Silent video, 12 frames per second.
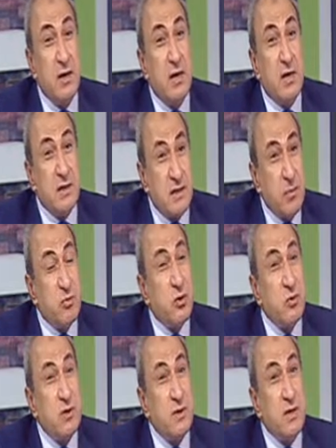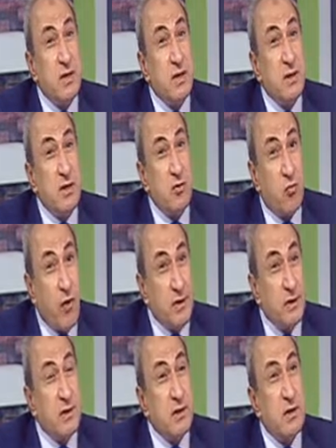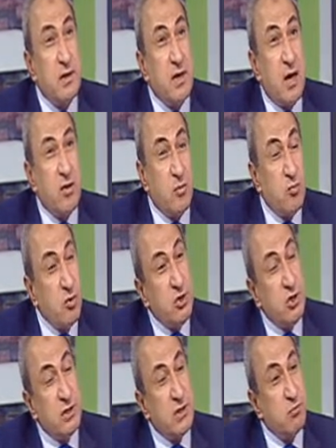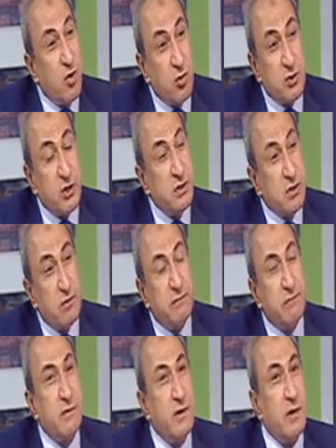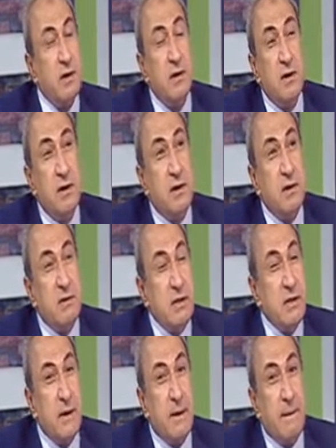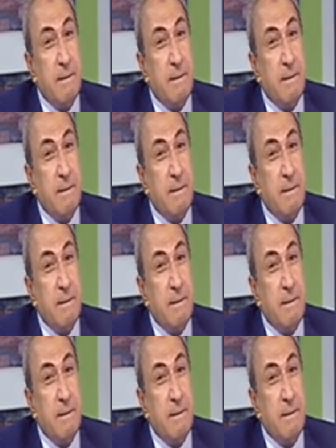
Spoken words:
step towards the great and the prodigious project of the